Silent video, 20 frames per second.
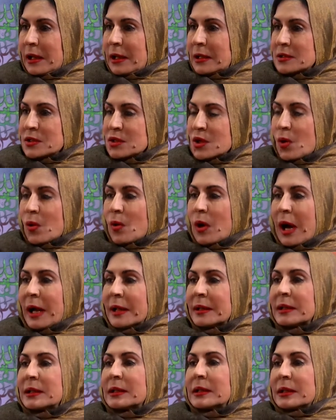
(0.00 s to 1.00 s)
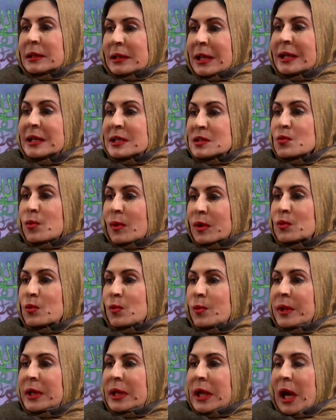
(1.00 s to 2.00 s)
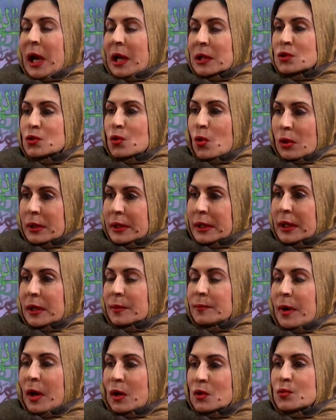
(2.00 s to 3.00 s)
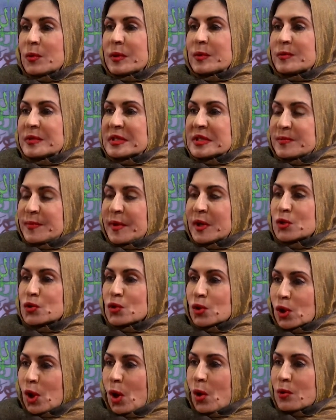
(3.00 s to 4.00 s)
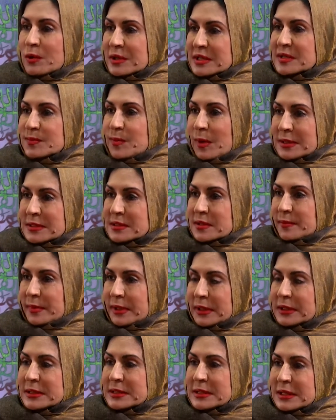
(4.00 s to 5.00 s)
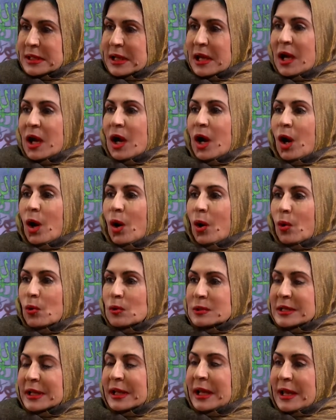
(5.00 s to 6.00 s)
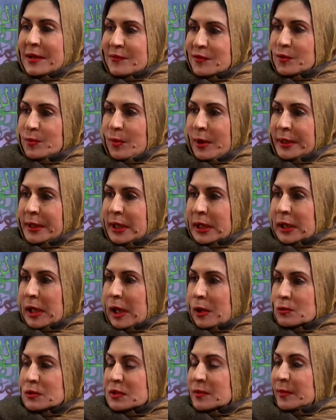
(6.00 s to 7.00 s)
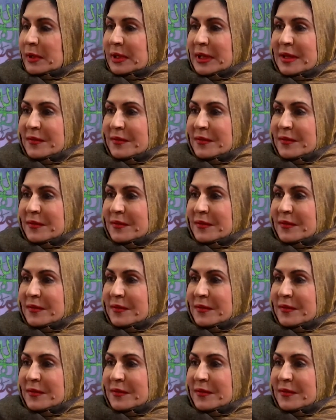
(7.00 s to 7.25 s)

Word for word: so i that is what we are talking about when we speak to co-responsibility holding everybody accountable.